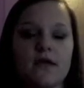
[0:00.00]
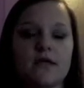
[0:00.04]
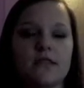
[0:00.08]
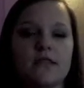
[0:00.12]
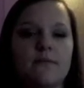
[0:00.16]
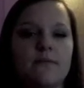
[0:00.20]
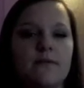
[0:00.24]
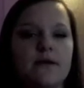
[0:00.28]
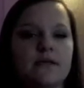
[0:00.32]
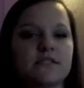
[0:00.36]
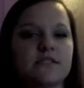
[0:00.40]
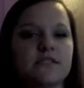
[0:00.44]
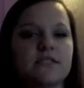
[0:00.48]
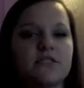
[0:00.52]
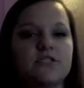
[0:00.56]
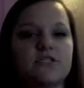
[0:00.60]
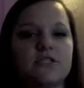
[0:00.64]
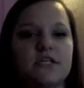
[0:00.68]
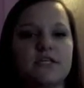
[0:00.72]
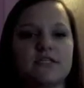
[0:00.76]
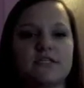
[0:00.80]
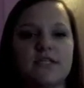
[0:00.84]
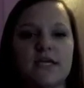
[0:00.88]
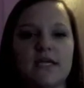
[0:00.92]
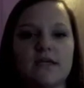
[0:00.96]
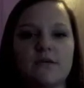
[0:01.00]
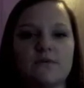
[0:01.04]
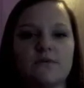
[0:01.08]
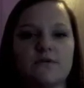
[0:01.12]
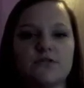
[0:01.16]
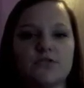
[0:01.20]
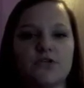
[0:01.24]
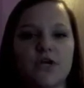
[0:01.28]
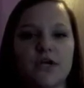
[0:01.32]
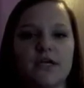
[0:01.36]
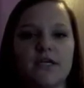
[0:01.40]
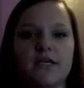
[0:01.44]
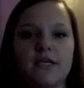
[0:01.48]
The message that Dayton was
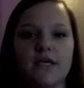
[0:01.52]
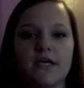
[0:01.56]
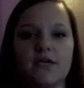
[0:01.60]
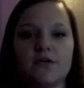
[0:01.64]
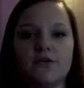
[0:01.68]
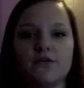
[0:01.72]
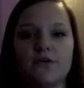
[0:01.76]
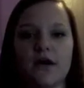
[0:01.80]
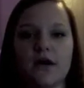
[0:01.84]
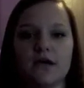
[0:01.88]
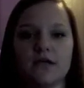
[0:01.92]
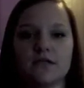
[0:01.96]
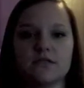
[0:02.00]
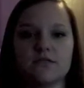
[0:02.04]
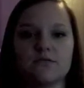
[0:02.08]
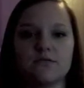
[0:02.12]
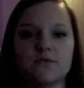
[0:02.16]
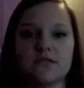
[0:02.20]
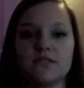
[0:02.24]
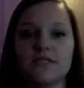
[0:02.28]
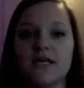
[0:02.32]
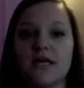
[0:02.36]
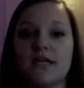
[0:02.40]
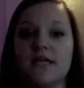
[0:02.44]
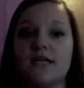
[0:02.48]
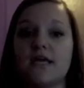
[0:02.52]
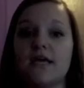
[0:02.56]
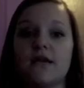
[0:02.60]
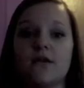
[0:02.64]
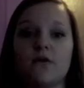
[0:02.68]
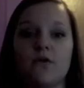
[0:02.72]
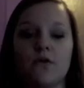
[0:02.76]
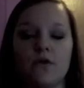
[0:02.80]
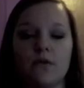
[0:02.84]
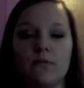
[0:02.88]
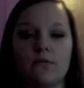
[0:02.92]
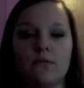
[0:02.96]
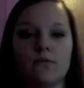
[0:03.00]
trying to get across was that he had a
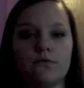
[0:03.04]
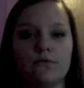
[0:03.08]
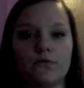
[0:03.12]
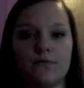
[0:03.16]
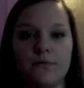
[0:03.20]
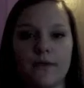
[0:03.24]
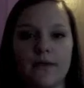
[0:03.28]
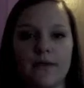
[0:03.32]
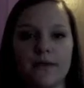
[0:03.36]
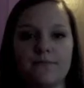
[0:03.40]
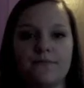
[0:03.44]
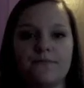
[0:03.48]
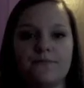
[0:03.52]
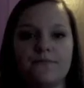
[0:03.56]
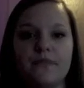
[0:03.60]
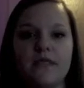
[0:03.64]
horrible roommate.